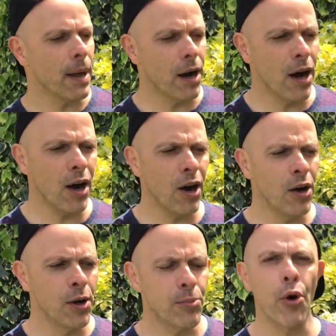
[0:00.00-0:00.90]
uh,
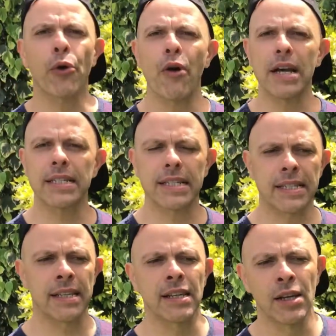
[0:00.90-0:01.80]

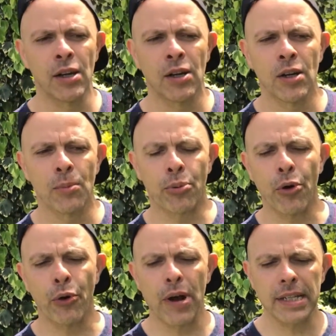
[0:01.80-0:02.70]
progress
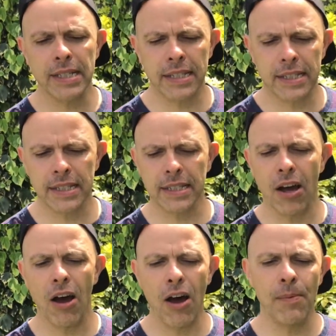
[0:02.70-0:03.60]
progress
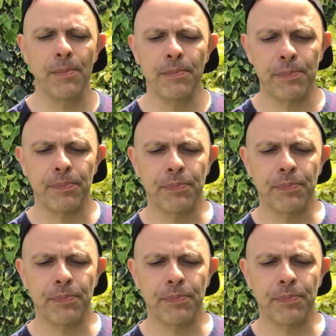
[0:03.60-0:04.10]
um,